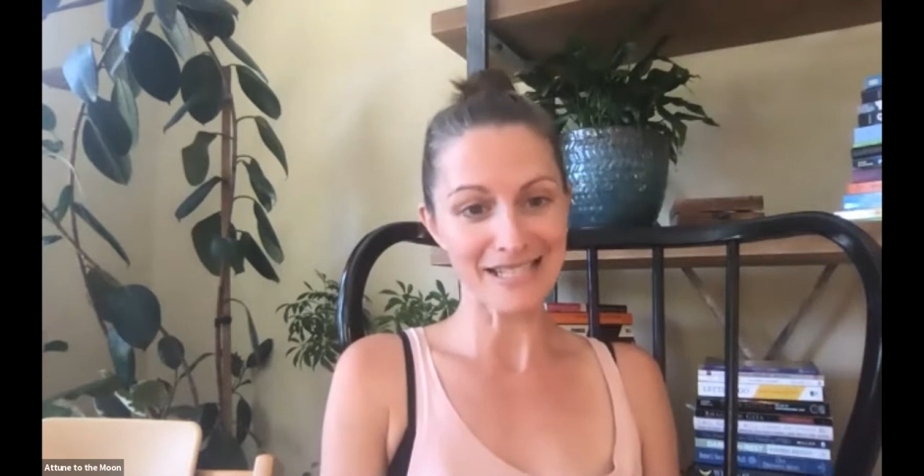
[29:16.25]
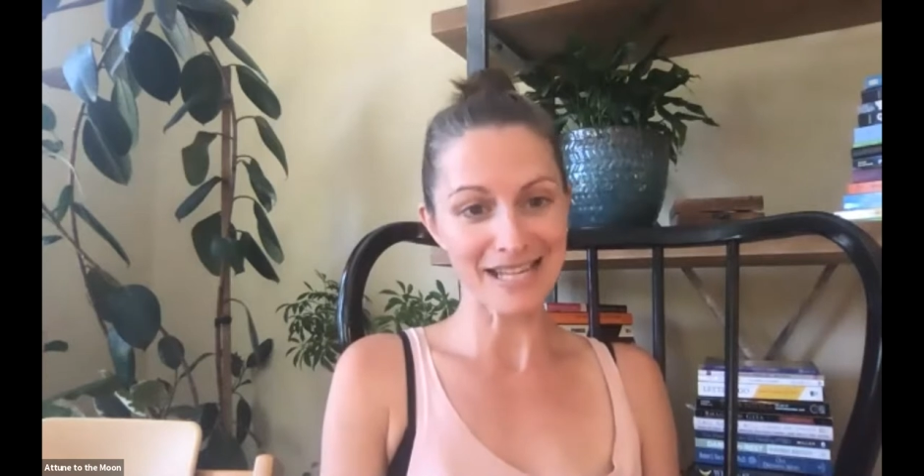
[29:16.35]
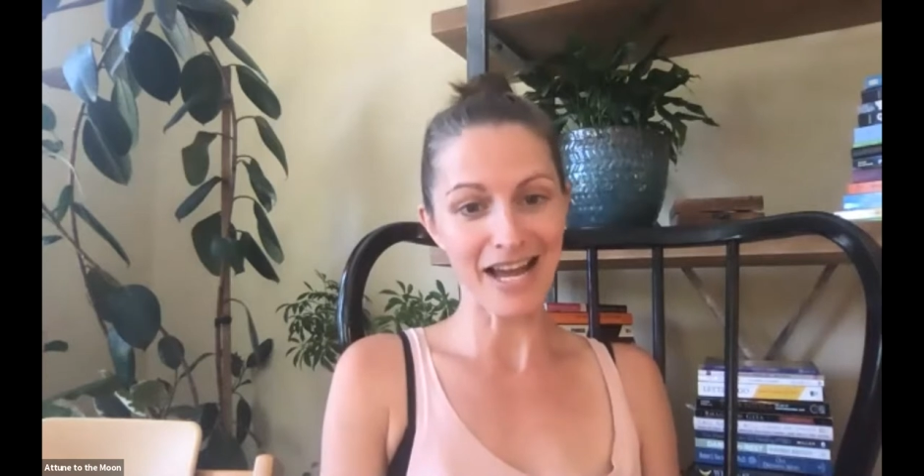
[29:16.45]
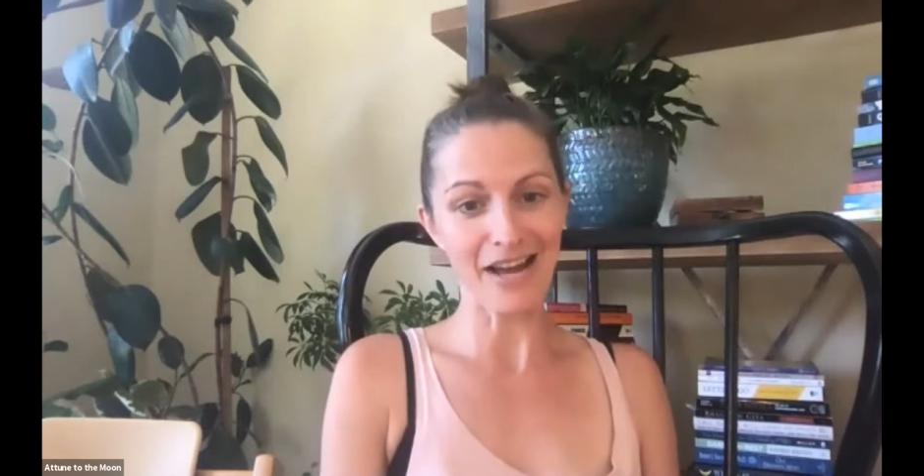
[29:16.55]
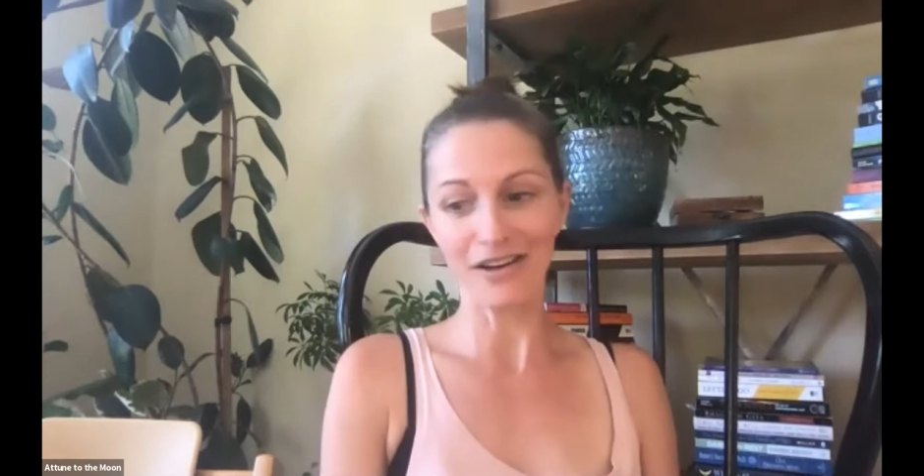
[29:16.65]

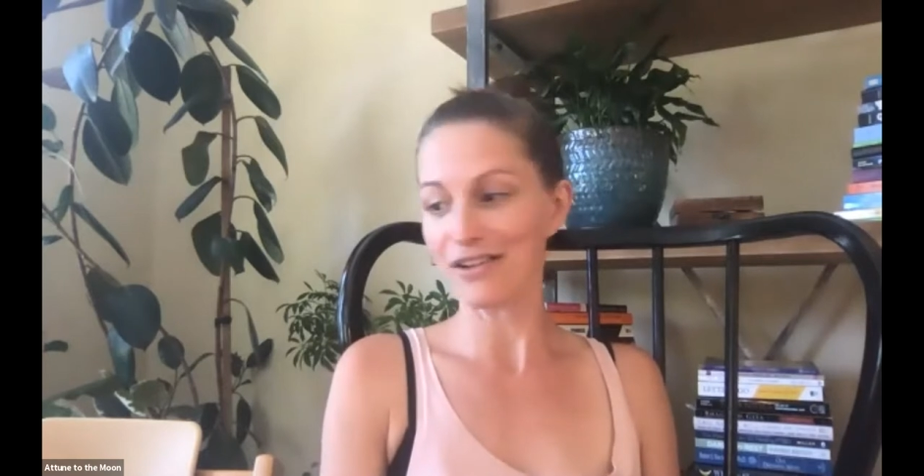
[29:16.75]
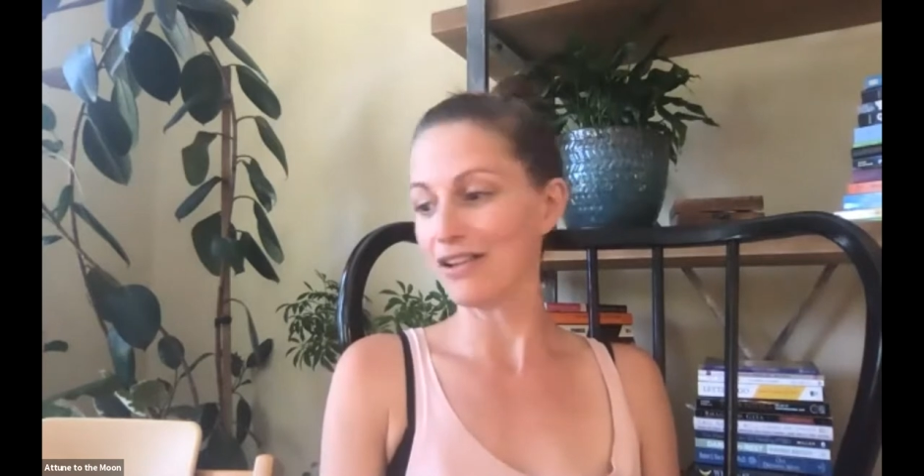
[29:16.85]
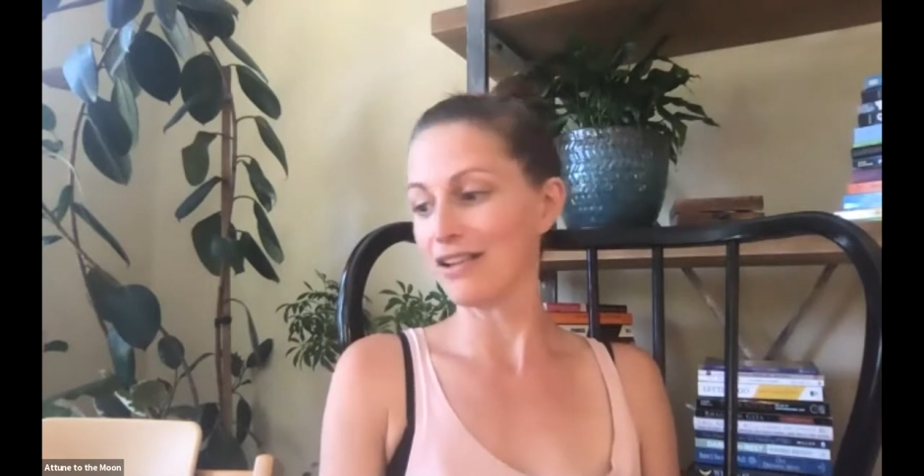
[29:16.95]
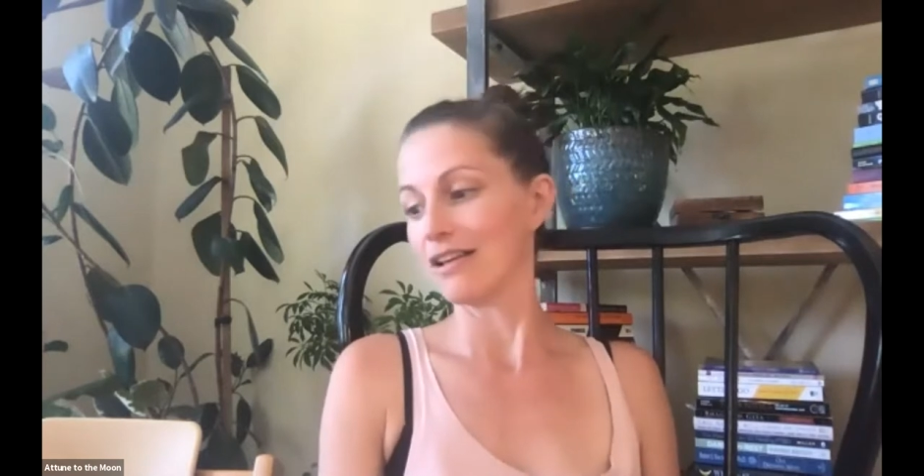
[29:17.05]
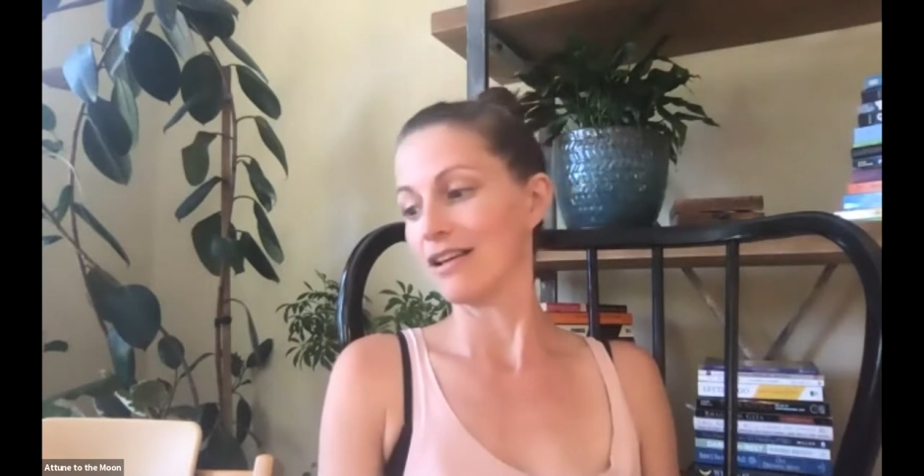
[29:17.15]

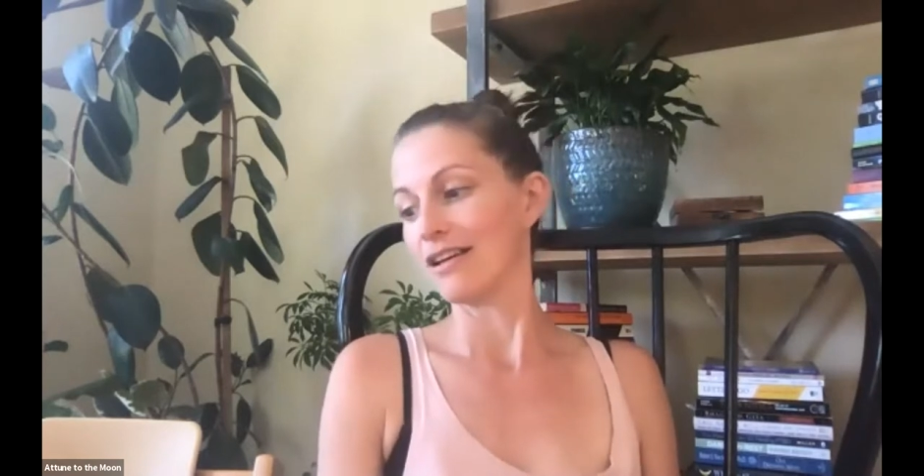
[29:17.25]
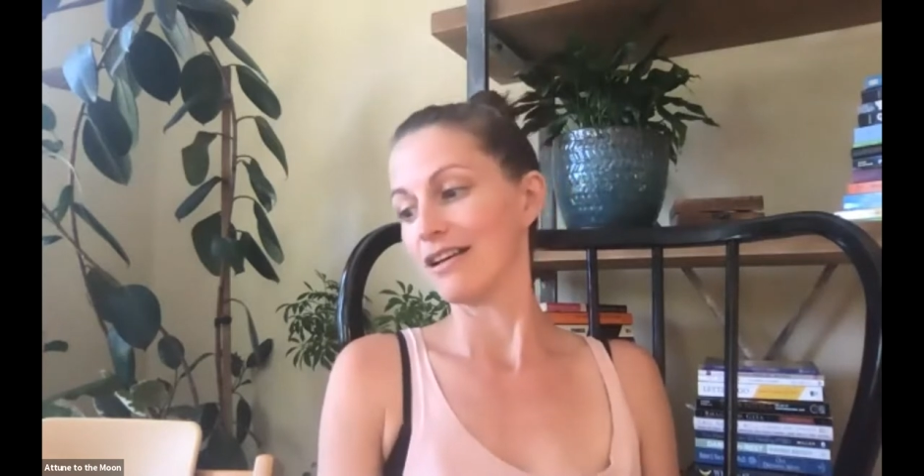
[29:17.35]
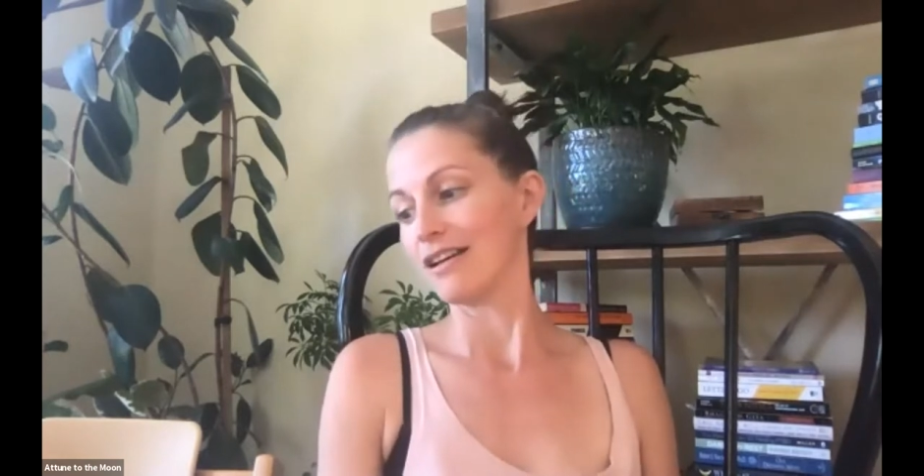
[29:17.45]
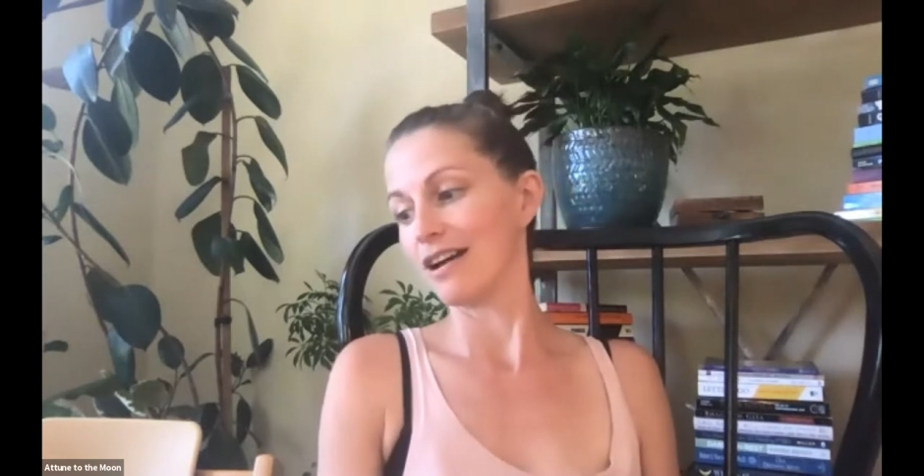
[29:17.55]
sextile